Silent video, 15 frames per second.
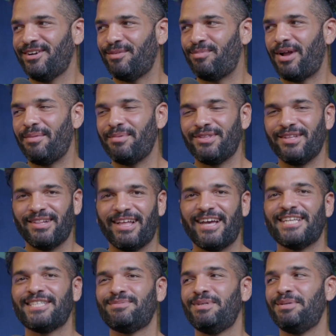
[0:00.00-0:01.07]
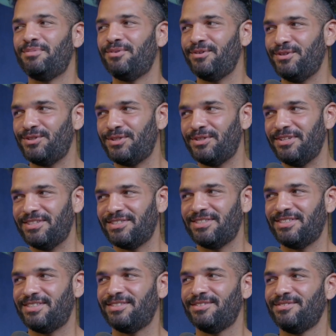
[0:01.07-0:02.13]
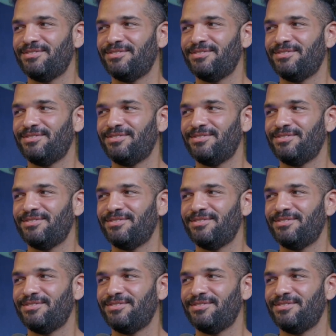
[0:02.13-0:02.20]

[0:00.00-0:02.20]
are probably the last people you should listen to.